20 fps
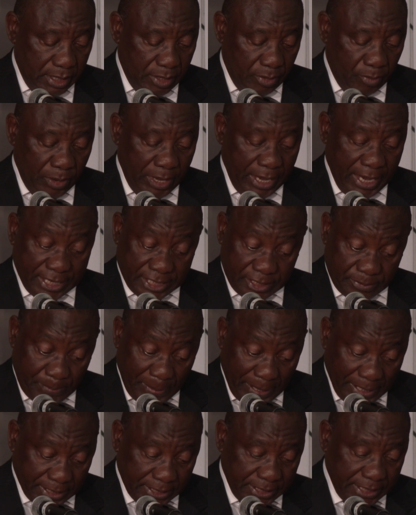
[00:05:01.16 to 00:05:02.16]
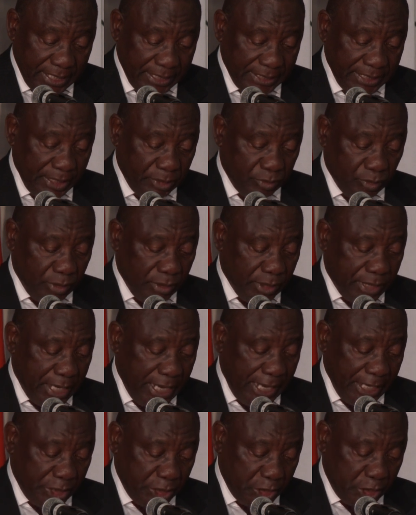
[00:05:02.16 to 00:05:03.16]
We expect that it will
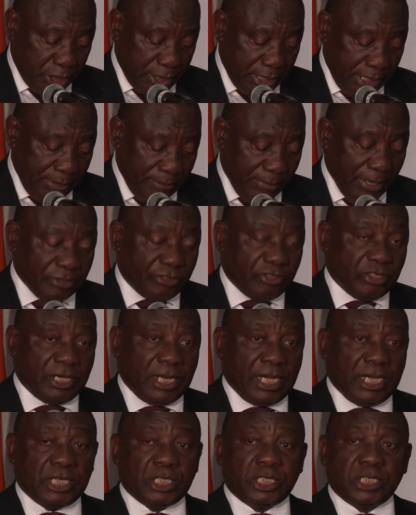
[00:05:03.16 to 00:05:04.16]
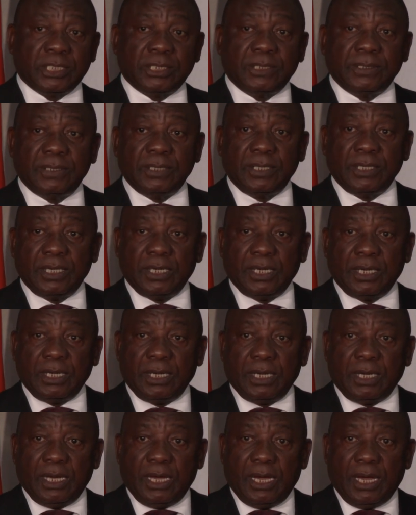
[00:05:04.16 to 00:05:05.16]
catch the imagination
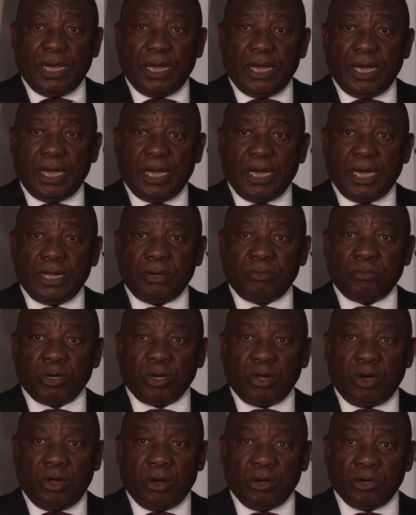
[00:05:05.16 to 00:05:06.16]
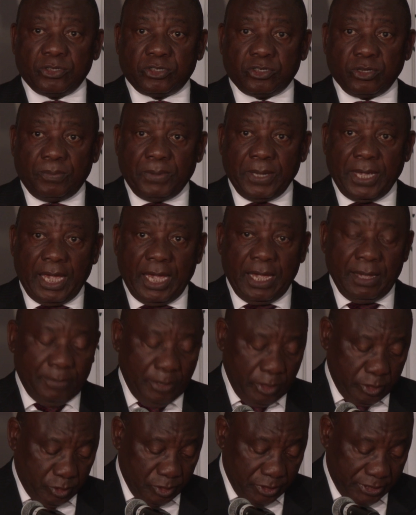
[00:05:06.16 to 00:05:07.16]
and will also be
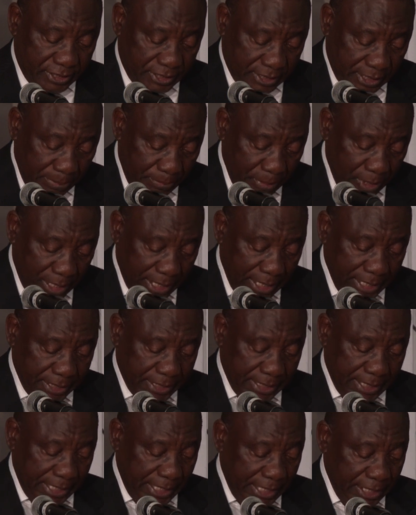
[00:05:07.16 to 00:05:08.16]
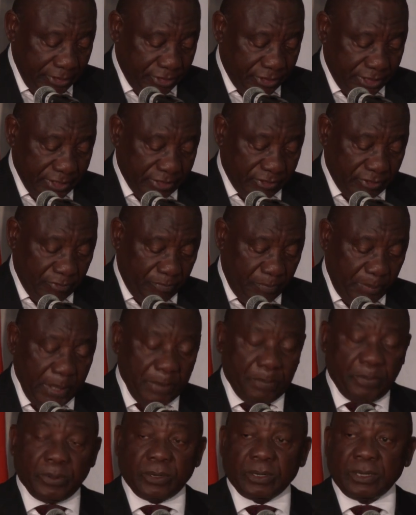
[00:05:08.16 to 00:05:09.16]
able to stimulate the interest of
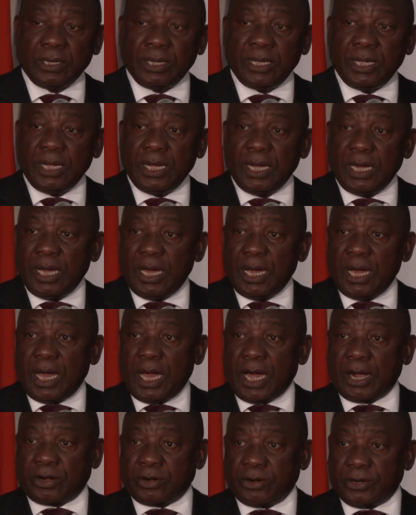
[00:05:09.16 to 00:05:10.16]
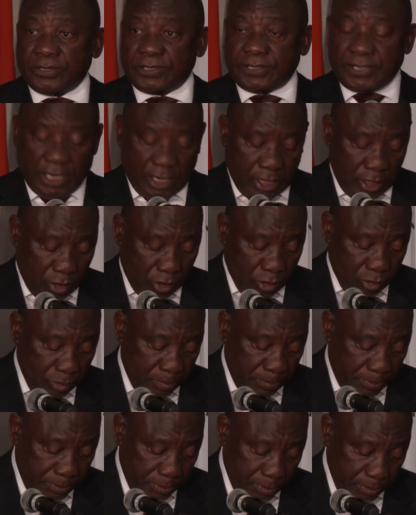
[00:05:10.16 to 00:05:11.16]
people across the
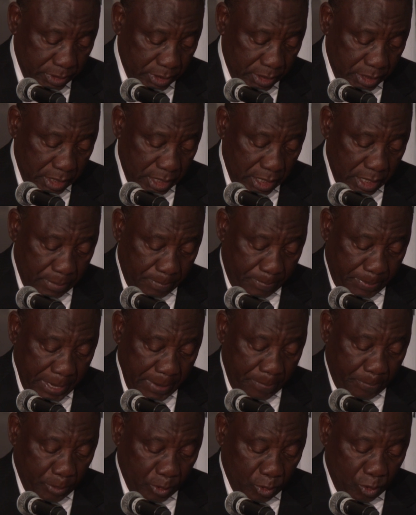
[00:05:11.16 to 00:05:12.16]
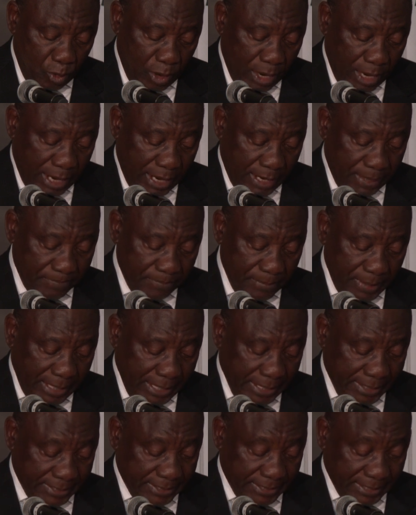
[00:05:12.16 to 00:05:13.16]
globe, people who are
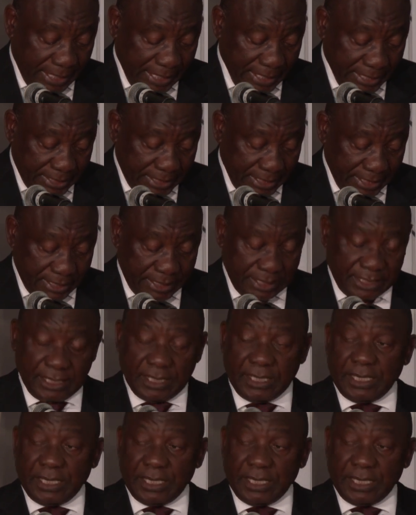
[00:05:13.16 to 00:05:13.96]
excited,